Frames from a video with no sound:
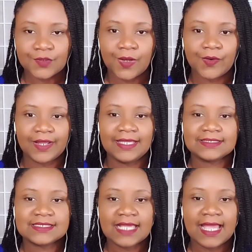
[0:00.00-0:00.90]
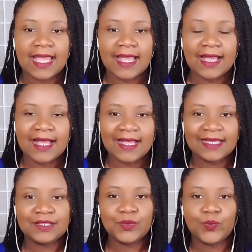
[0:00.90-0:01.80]
All right.
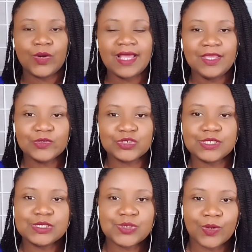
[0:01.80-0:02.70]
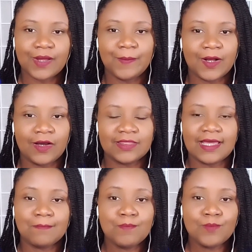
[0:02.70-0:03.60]
And what I usually talk about
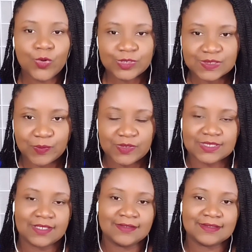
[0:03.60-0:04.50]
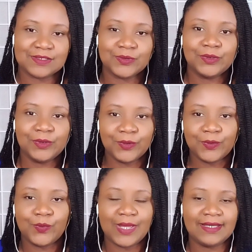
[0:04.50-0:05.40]
that most persons don't know
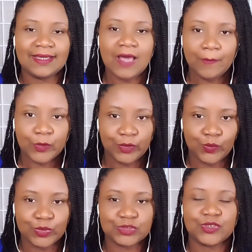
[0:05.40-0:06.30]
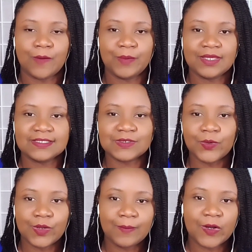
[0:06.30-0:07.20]
when they come on the workshop is
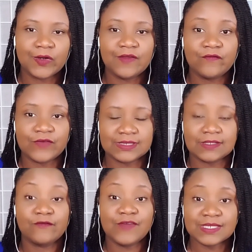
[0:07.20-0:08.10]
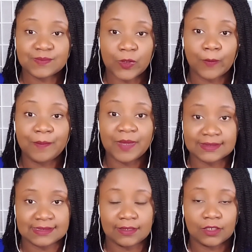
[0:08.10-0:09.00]
all about the Facebook
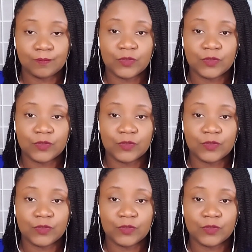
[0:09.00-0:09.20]
pixel.